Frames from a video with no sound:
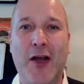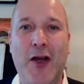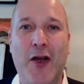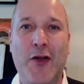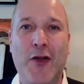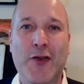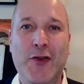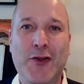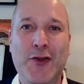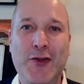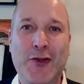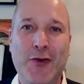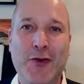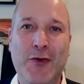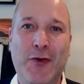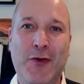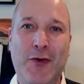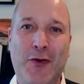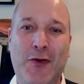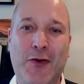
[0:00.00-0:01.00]

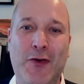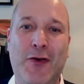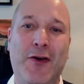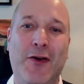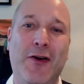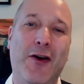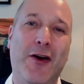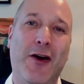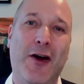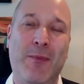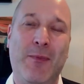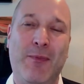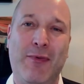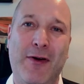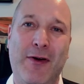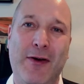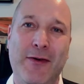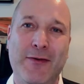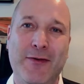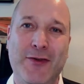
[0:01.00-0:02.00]
your
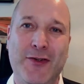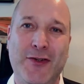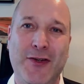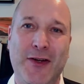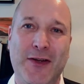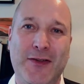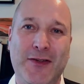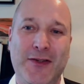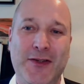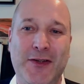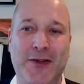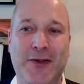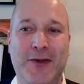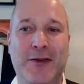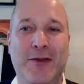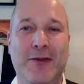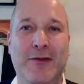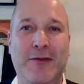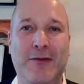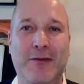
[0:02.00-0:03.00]
approach
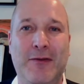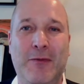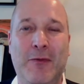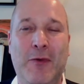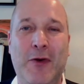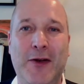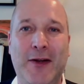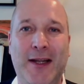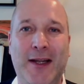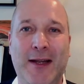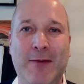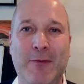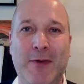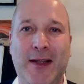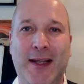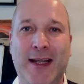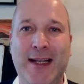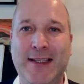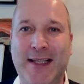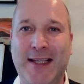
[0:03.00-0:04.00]
to working with
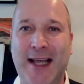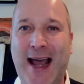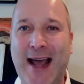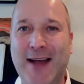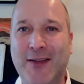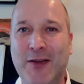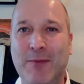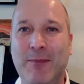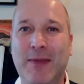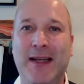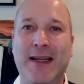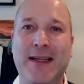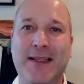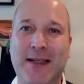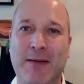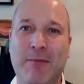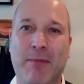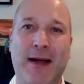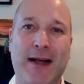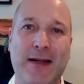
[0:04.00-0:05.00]
kids that had the biggest
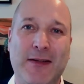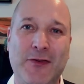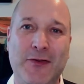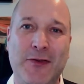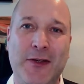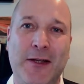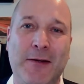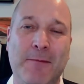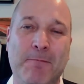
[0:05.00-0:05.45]
impact on you?